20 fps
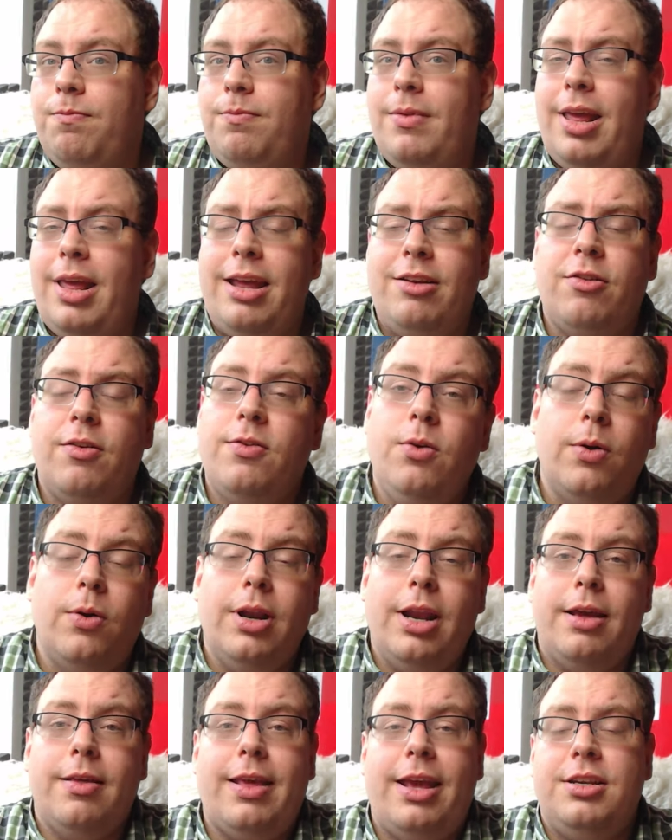they're just
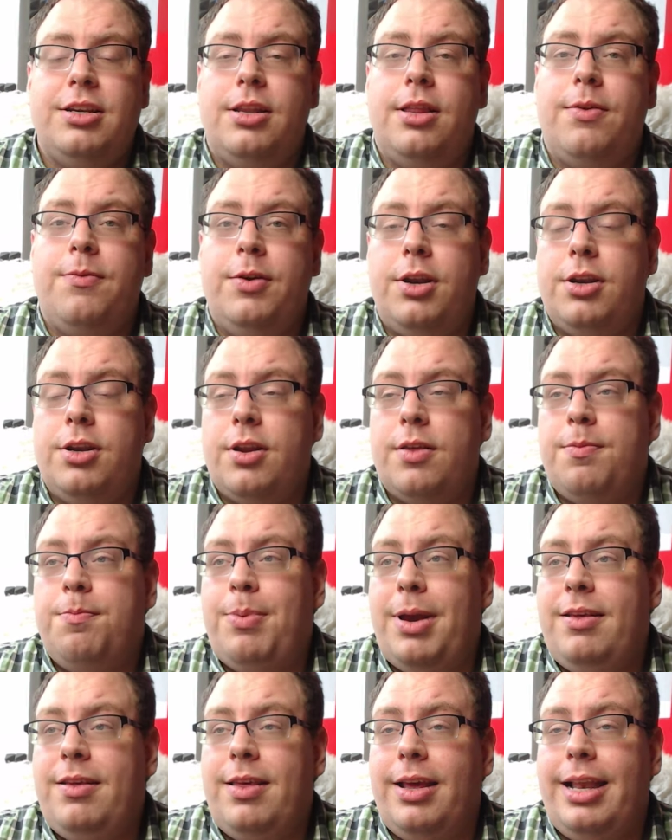organizations that are just
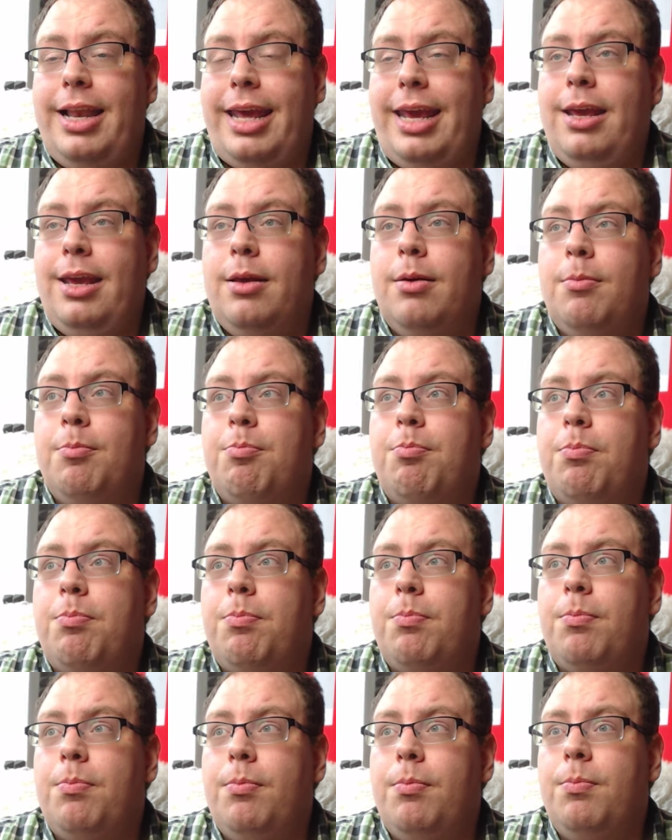basically
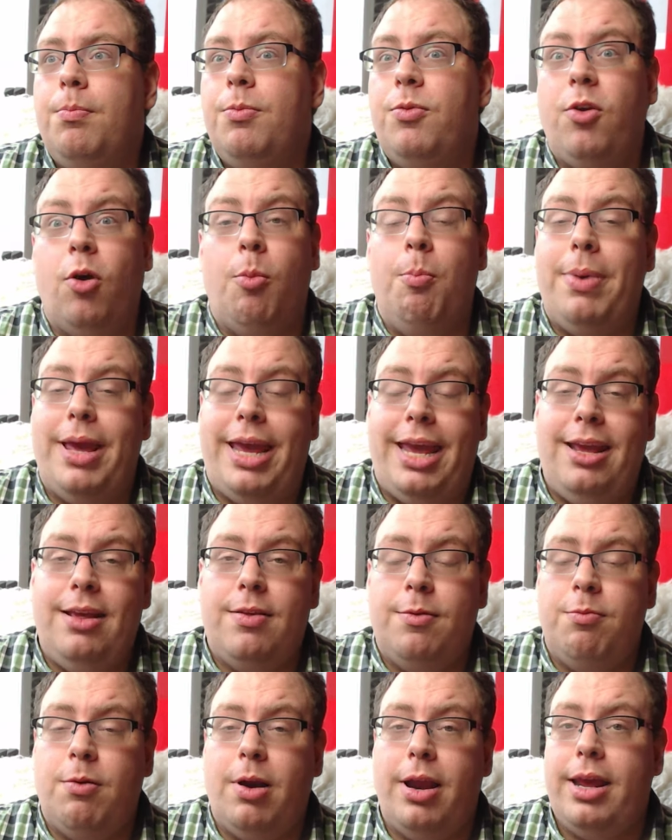
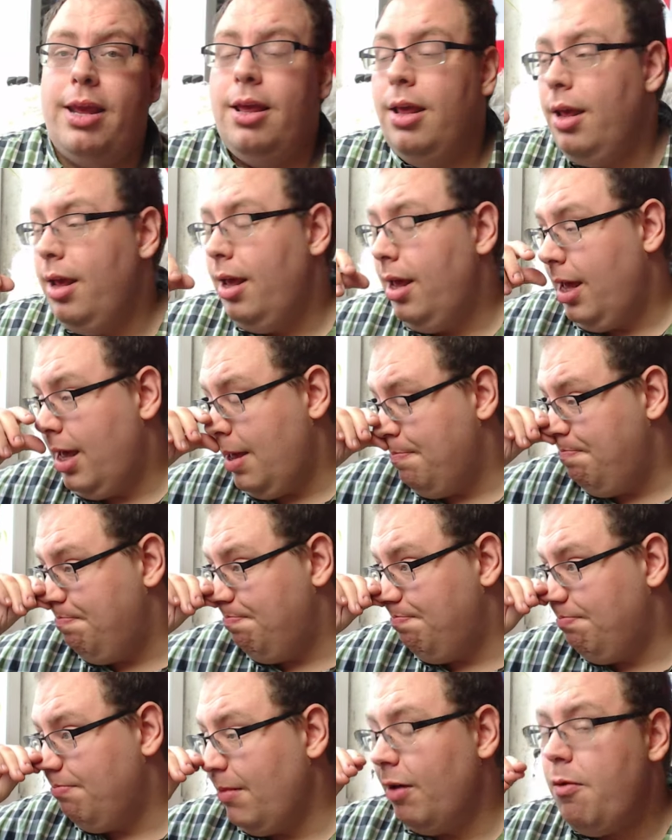zombies, right?
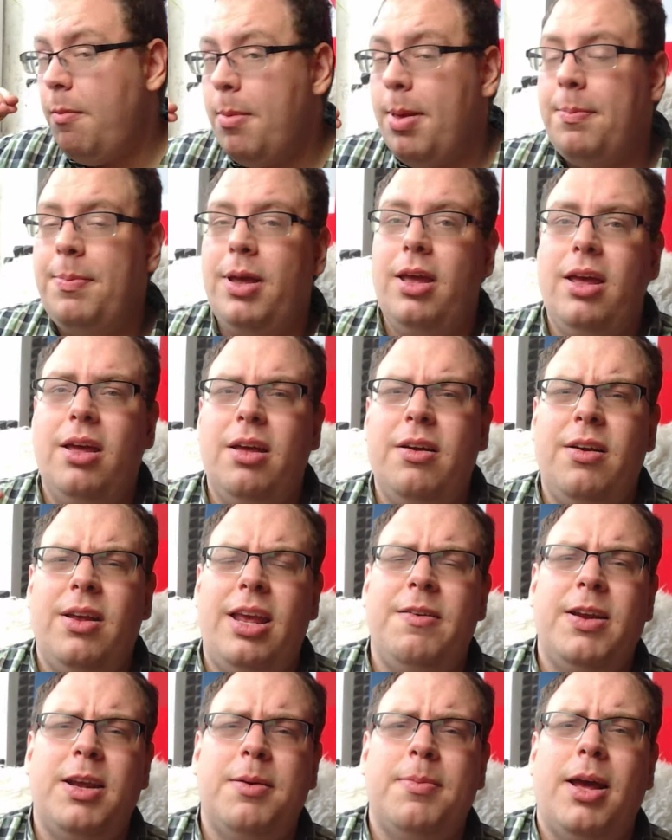I remember
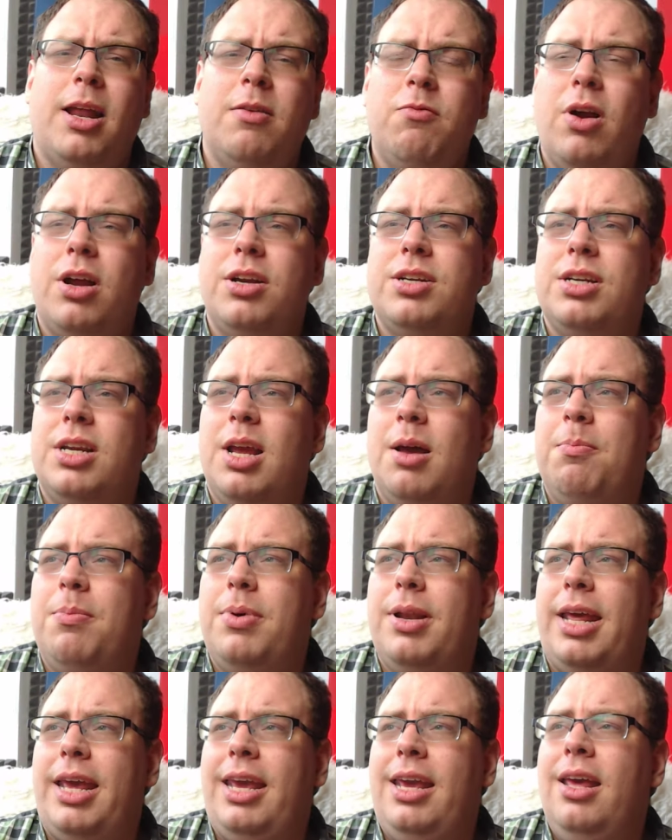hearing about a Russian
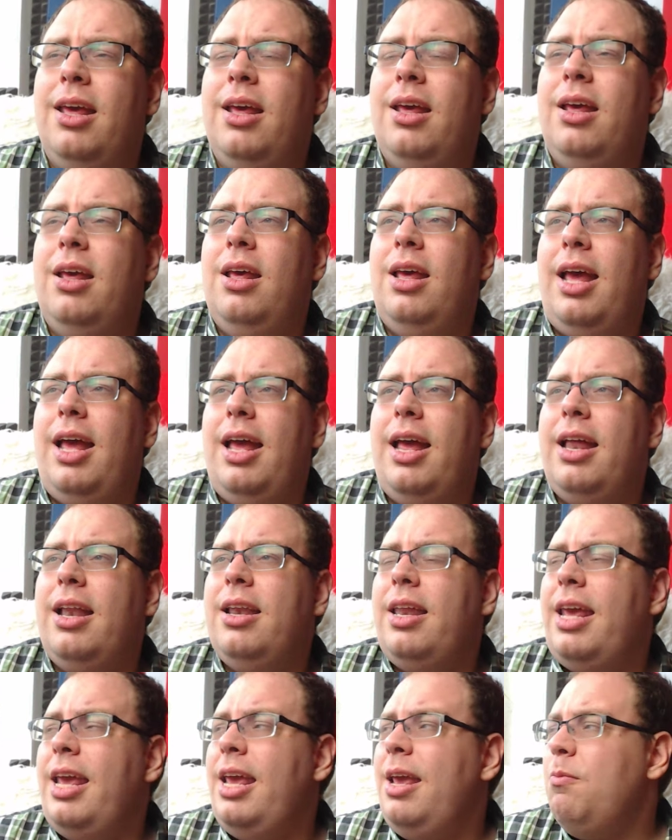company
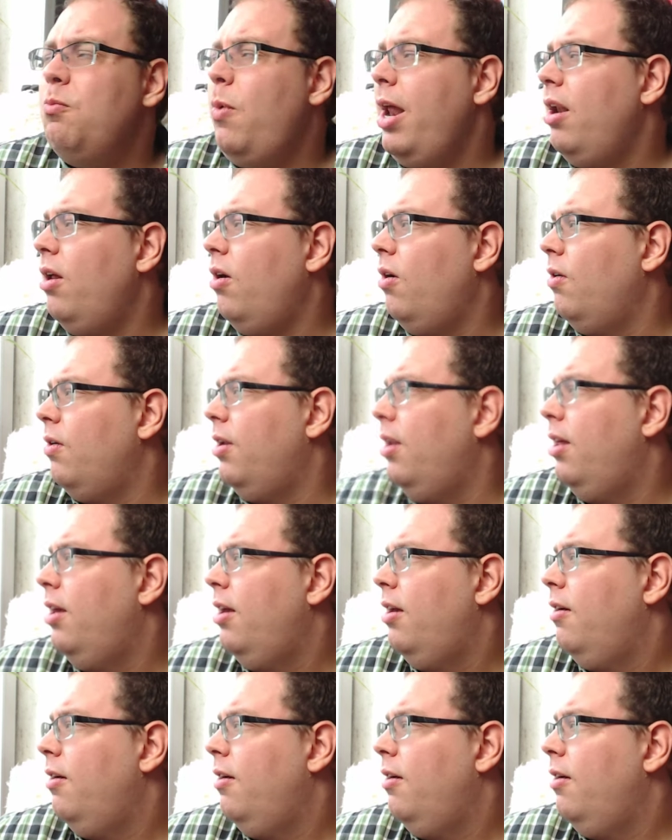and it went on